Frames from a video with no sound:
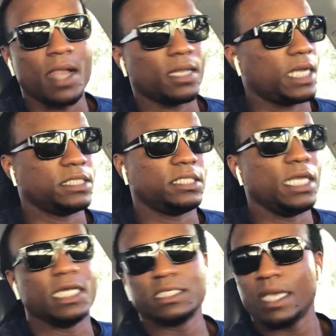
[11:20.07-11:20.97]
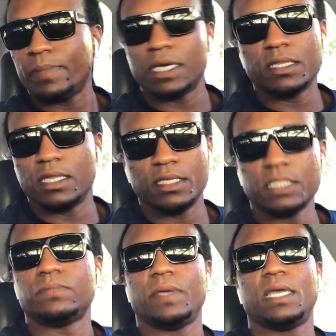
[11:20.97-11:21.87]
Like it, it doesn't get better than
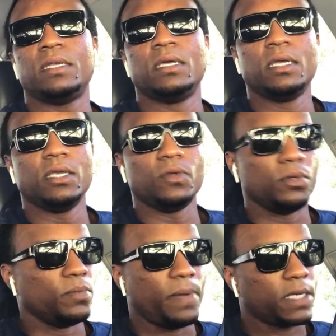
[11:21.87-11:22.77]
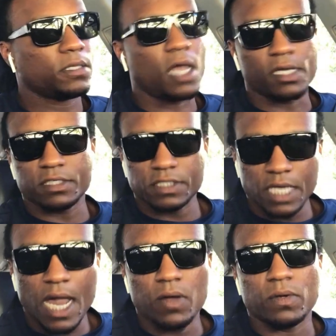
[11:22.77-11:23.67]
this, man. You you better lock this
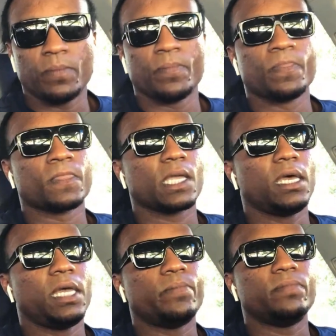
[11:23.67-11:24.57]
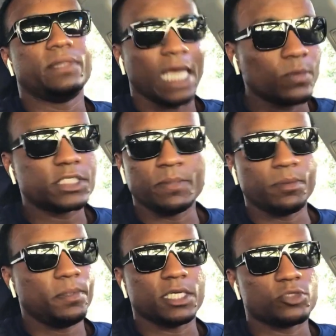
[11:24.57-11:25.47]
down. And that was
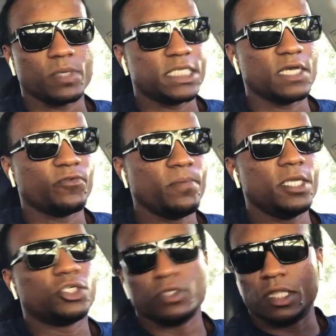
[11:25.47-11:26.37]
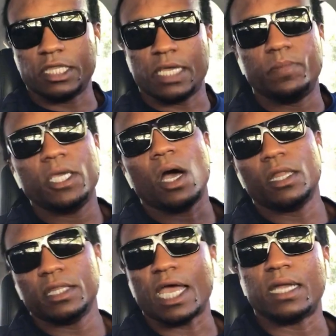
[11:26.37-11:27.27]
simply because my self-image couldn't think
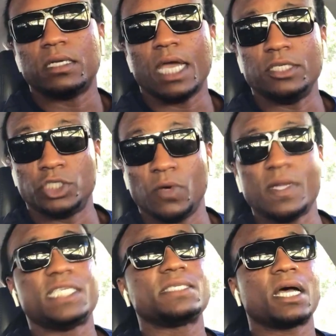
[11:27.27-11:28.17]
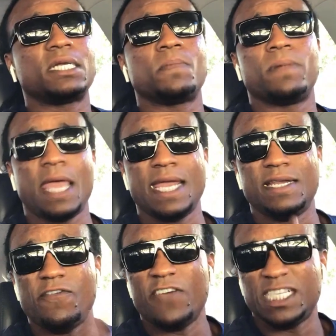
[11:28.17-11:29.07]
beyond that. And so it started playing
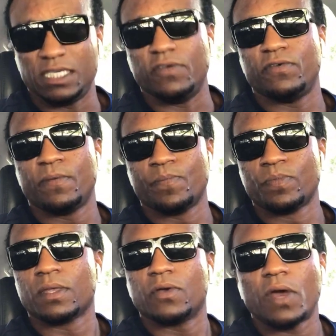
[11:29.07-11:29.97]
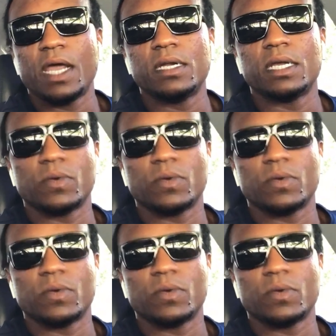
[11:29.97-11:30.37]
defensive, right?